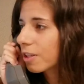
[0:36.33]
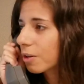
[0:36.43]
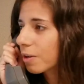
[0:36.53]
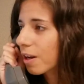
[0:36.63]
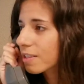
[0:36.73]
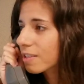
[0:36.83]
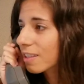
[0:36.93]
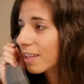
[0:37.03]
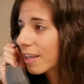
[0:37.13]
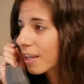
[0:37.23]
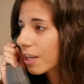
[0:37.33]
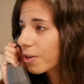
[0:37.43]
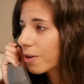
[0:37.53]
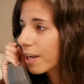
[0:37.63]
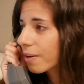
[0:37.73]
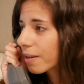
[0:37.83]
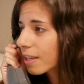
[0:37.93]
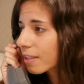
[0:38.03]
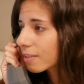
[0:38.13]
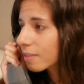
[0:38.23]
a low-cost clinic in your
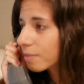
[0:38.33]
area?